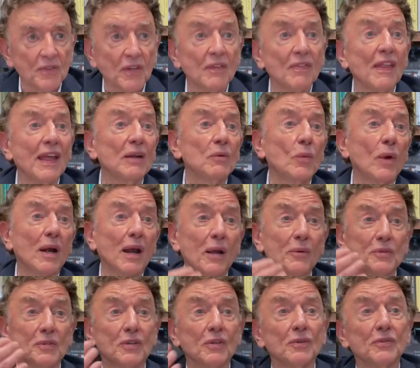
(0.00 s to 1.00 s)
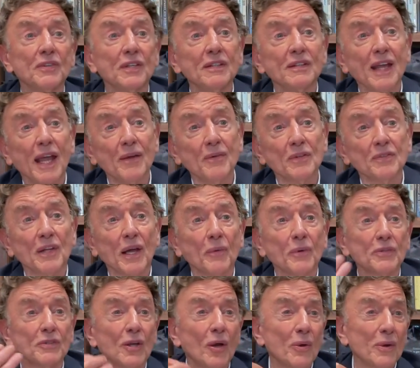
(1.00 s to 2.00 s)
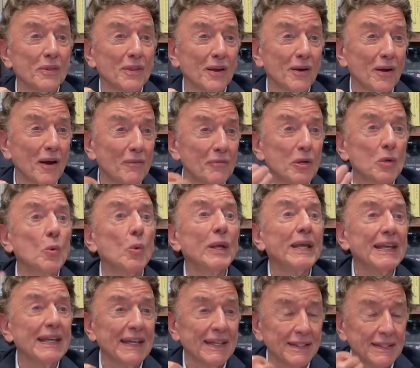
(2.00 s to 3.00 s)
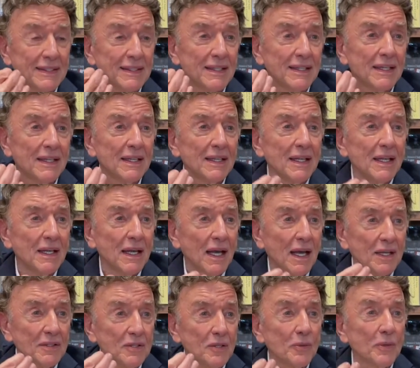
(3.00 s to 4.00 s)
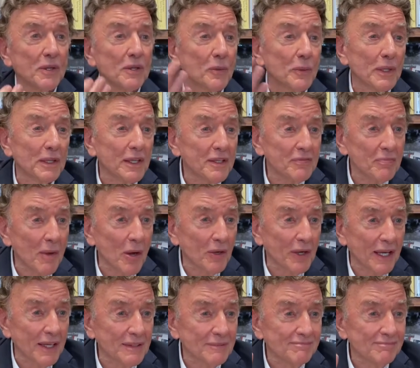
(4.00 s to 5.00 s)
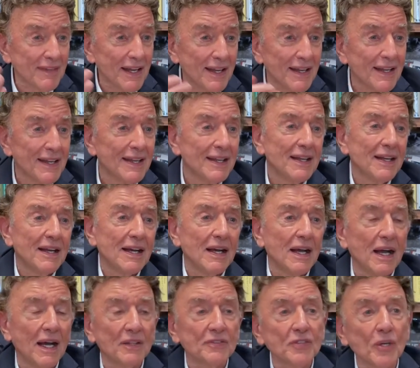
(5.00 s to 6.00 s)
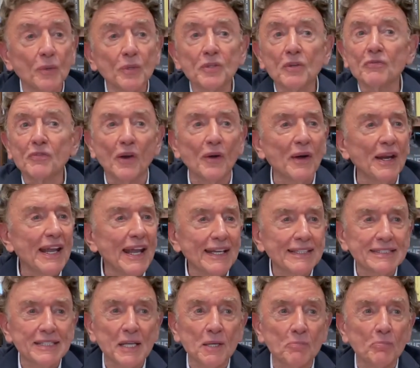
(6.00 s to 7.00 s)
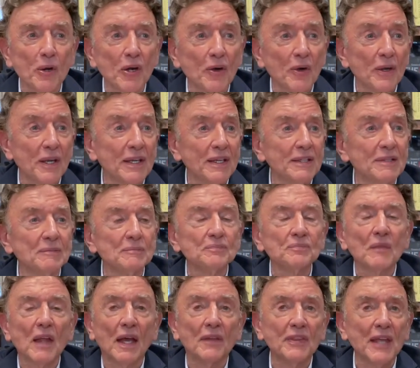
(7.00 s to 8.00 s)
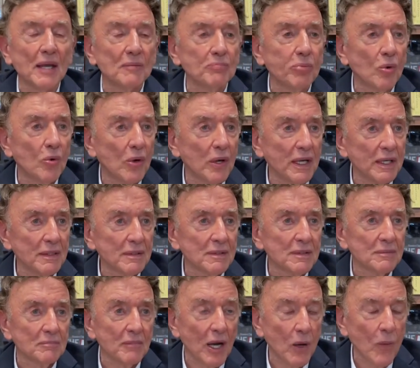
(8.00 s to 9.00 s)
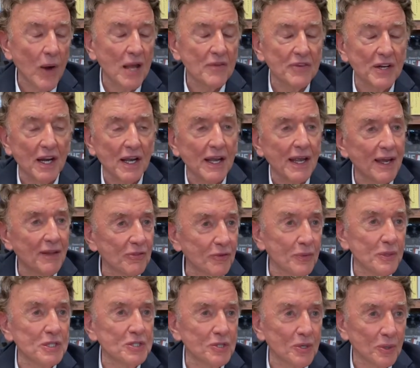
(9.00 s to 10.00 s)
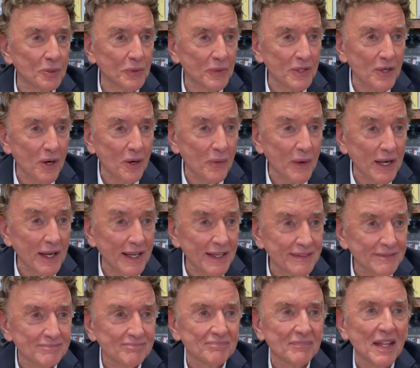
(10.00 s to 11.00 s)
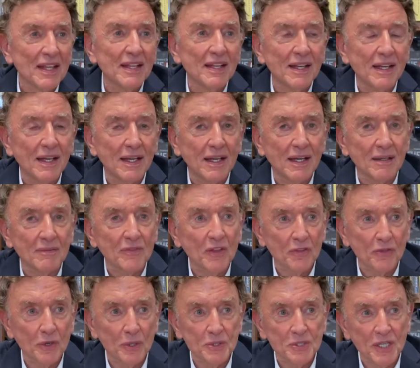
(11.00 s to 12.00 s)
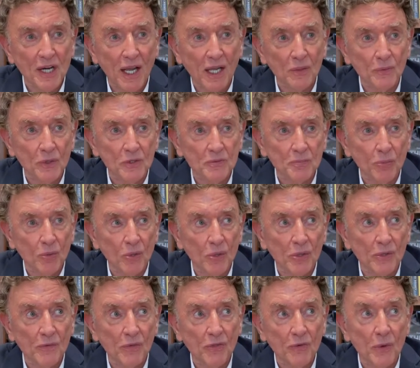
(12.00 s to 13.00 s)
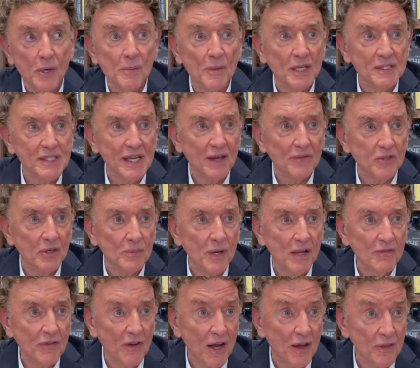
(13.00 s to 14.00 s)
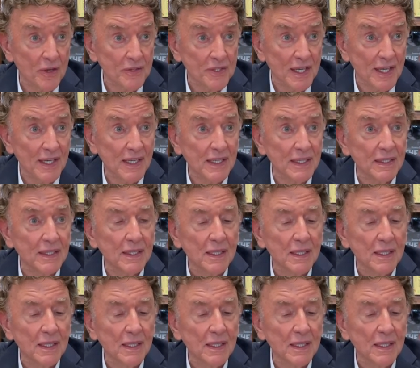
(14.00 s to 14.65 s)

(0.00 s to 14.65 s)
And then when I was at UC Davis, I was going there every weekend uh, doing the relief milking. Uh, so it was a very hectic period. At that point, my wife and I had three children already. Uh, the third child was born three months after my father died.